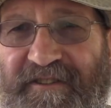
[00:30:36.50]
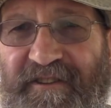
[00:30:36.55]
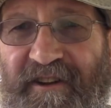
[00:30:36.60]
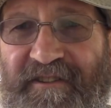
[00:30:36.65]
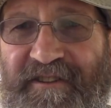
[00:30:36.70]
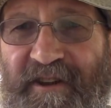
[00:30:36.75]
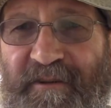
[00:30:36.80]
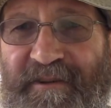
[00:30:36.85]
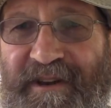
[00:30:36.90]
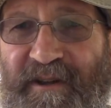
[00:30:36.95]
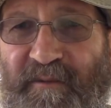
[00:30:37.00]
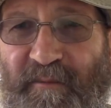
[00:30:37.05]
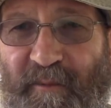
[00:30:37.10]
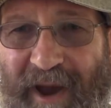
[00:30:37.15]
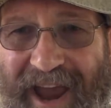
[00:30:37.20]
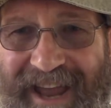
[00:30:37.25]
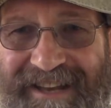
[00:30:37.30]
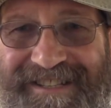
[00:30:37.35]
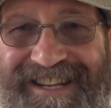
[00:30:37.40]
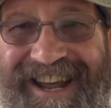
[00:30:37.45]
you know, I don't want it
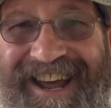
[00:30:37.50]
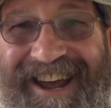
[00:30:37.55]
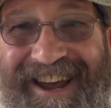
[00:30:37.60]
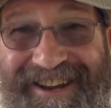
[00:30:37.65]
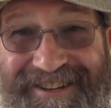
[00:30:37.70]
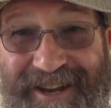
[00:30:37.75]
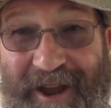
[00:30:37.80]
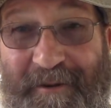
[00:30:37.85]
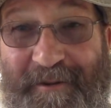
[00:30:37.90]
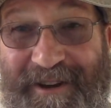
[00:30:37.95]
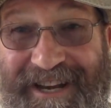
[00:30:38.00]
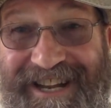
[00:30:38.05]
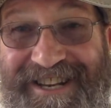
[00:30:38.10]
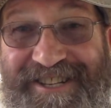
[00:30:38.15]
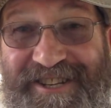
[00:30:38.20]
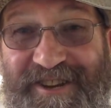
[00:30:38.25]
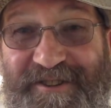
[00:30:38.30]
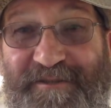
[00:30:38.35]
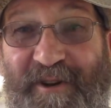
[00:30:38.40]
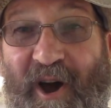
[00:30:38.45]
wet, I don't want
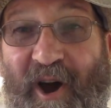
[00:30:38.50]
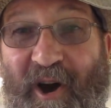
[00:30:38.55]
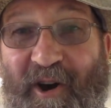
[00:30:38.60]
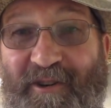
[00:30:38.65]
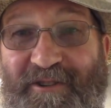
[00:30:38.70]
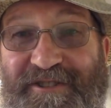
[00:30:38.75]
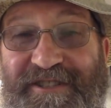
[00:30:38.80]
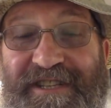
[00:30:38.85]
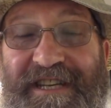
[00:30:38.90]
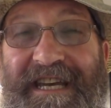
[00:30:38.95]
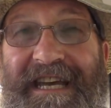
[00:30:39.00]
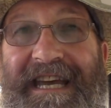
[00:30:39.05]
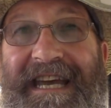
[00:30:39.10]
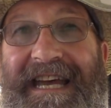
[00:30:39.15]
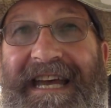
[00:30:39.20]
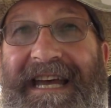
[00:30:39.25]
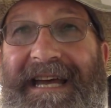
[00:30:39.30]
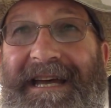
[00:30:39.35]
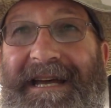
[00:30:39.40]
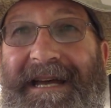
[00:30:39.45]
it too hot.
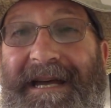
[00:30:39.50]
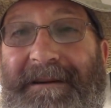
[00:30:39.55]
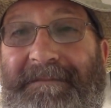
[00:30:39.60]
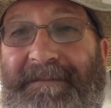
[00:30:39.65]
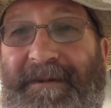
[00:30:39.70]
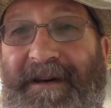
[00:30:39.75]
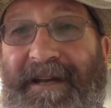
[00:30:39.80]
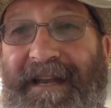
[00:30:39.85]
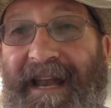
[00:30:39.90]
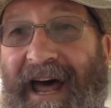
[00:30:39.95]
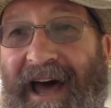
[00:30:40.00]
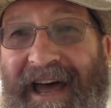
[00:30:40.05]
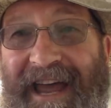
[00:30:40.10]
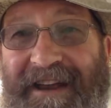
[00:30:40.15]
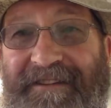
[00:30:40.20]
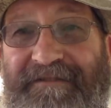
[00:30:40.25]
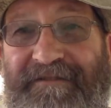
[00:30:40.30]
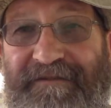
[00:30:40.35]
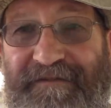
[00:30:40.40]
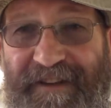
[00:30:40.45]
But I
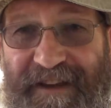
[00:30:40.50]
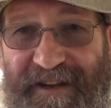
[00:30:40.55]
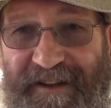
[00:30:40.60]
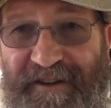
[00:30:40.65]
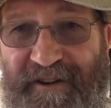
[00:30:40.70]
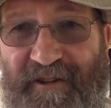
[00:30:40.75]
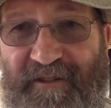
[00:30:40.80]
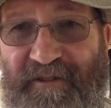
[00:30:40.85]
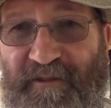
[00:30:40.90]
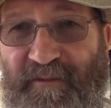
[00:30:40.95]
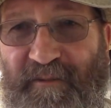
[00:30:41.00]
hadn't figured on